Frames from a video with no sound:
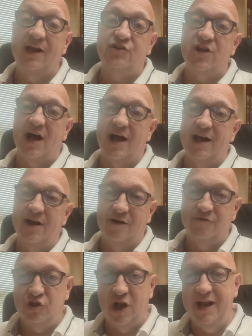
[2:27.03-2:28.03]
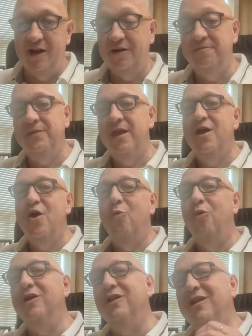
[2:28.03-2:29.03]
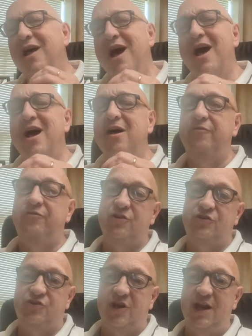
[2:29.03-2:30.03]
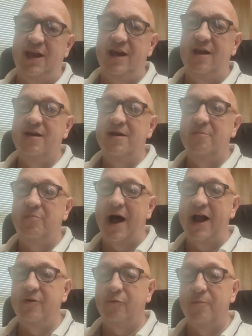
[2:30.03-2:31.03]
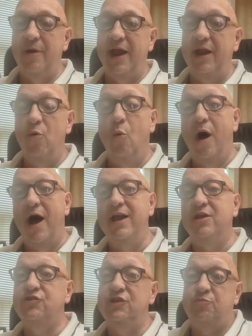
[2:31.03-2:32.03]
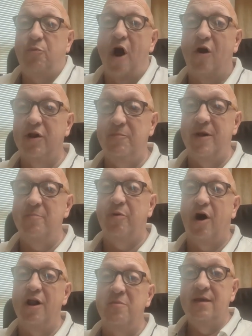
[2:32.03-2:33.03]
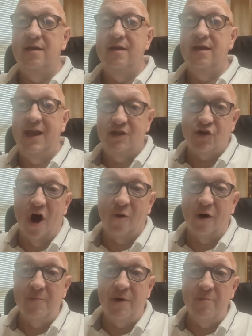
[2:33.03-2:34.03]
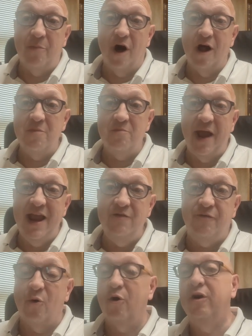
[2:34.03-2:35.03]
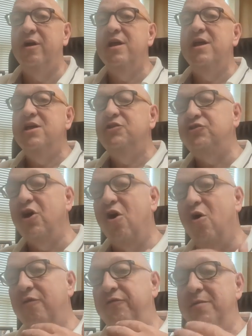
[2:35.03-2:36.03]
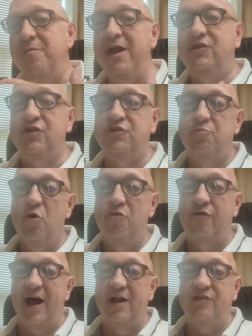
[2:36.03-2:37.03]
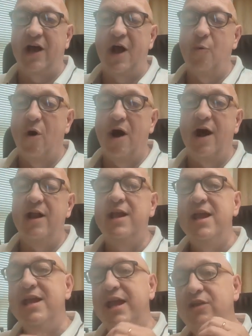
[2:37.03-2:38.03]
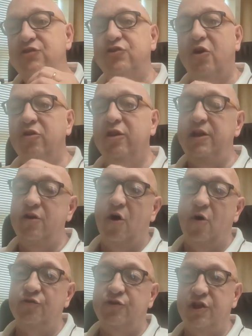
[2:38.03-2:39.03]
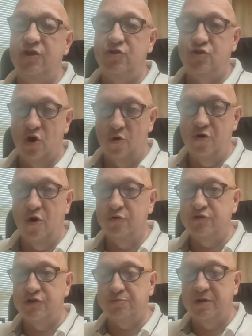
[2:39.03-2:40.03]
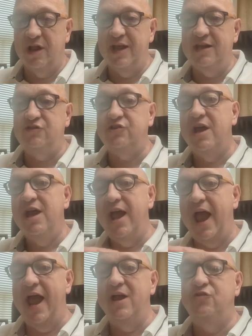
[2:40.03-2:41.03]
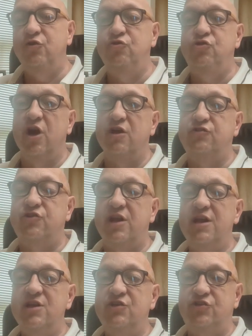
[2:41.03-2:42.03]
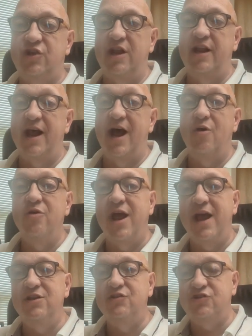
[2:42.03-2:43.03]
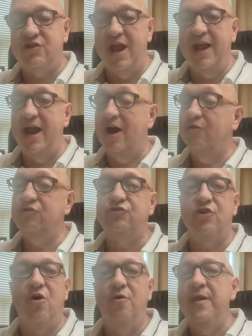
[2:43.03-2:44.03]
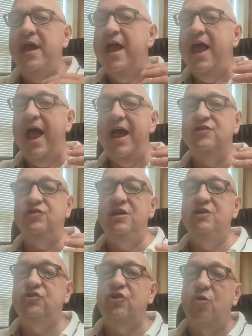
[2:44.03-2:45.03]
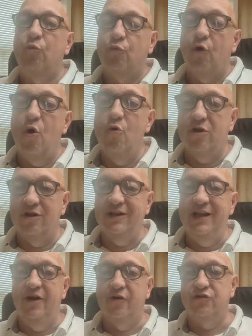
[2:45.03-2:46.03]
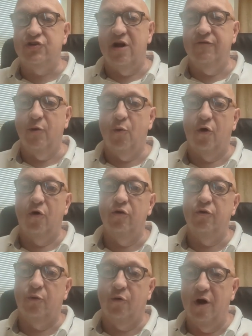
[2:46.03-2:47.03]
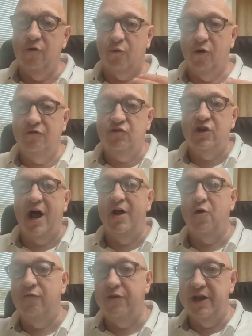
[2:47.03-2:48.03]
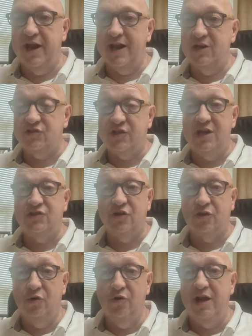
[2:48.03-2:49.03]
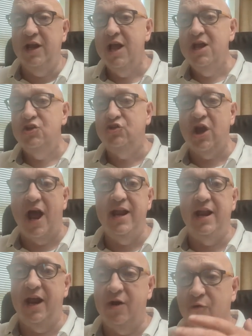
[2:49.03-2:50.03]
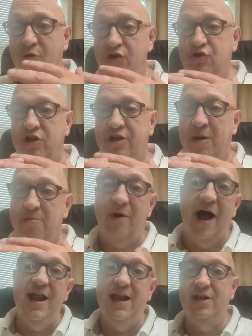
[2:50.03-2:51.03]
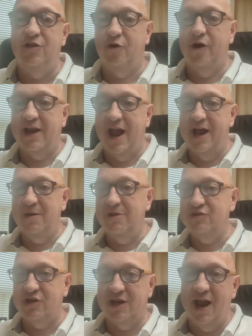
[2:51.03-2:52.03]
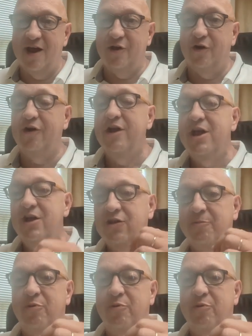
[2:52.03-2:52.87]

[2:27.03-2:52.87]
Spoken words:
Xi of China, would love to see Biden remain. Why? Because he's already been bought. He's already been bought and paid for. So if he makes his move on Taiwan, he certainly knows that Joe knows his place and to just sit it out and stay out. So as these rogue leaders of the world run roughshod over the United States, including China and Russia combining their economies together to